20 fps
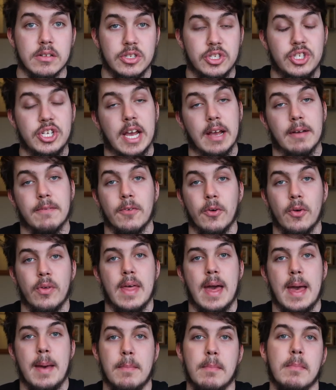check through
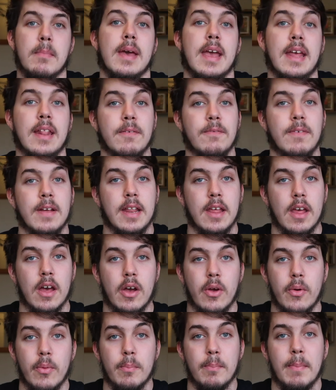them in the
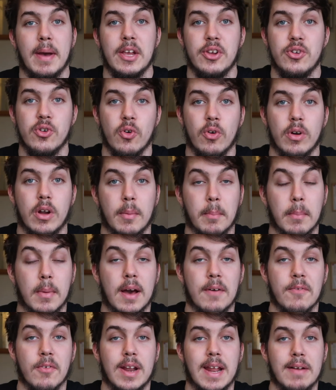video, make sure I'm
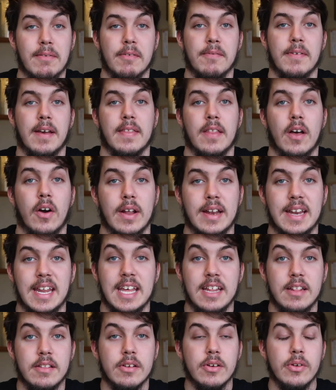covering everything that I
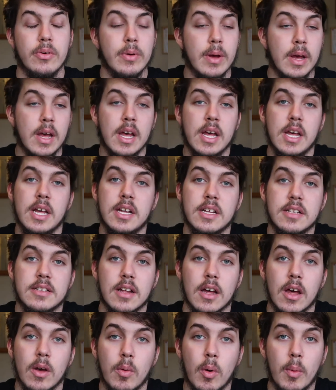need to.
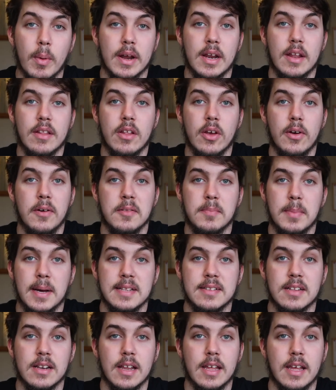So what we're going to do is
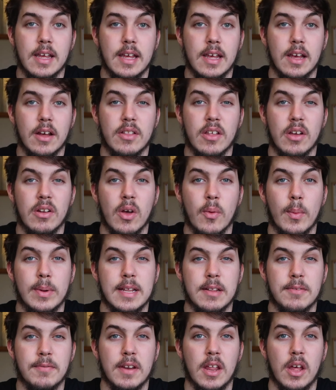basically, I don't know when
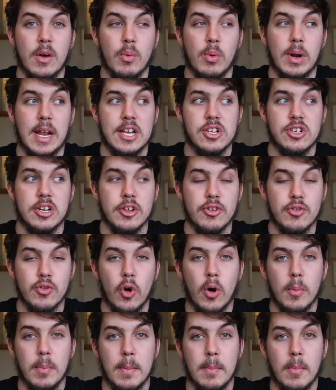this video will actually
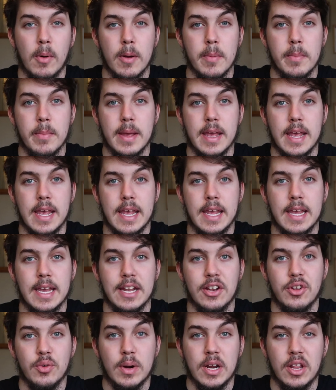drop, it might be
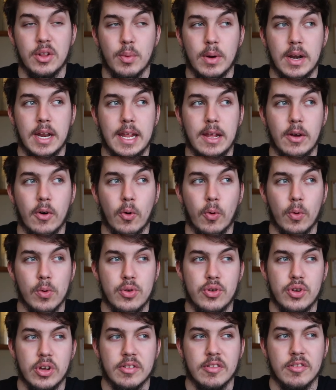in twenty twenty or
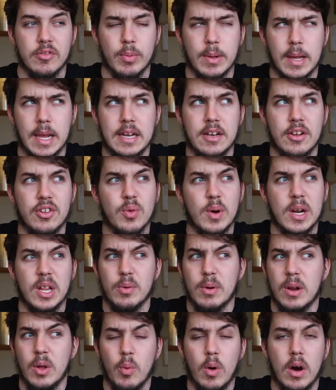just as we get into twenty
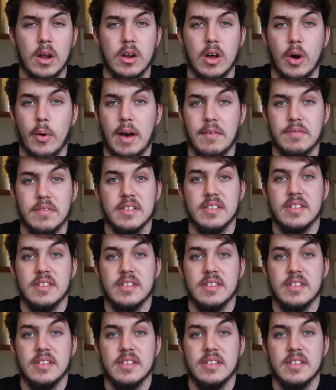twenty-one, I'll have to